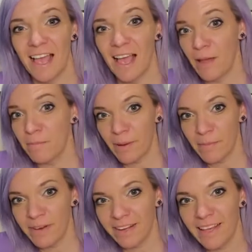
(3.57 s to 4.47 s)
I'm bummed
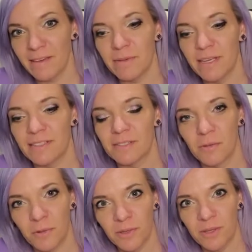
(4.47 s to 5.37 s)
I can't be at school
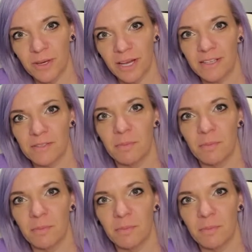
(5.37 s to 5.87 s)
with you guys,